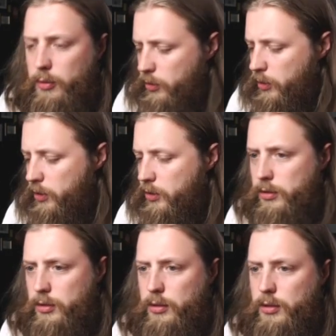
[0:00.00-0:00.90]
I am going to
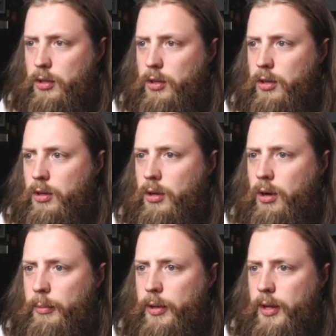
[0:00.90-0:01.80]

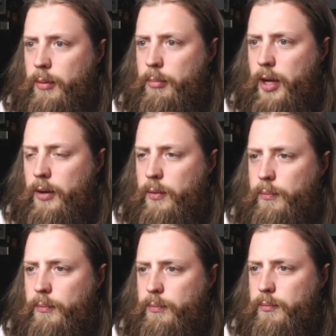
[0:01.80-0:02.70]
comment that back
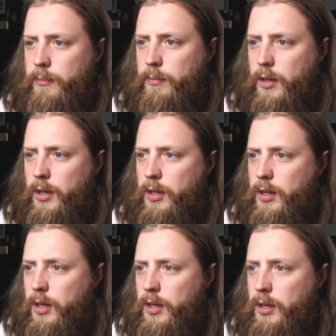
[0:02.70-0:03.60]
out,
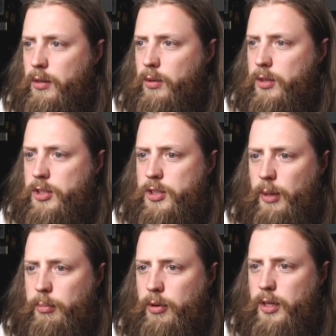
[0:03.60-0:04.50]
and I'm going to
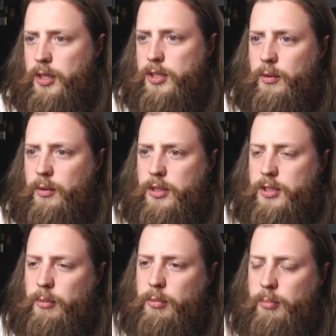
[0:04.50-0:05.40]
separate this out
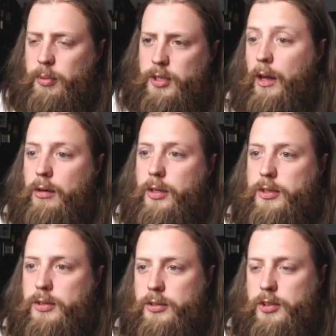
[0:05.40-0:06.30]
into separate bits.
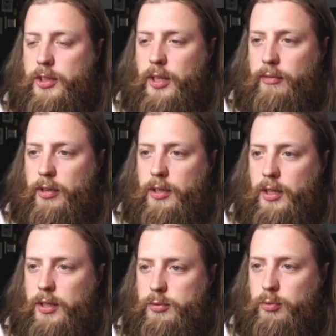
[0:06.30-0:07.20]
So you can see
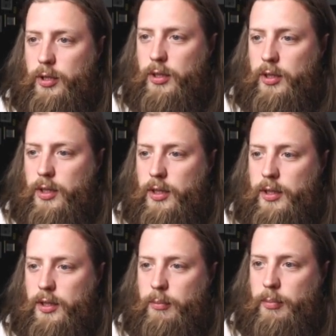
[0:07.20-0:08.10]
everything here is running
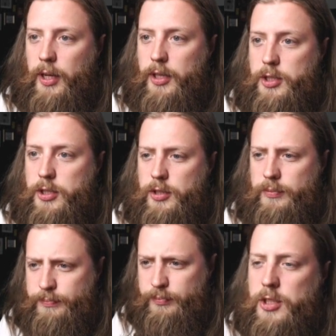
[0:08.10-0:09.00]
the
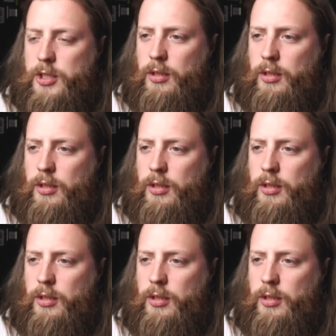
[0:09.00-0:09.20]
pages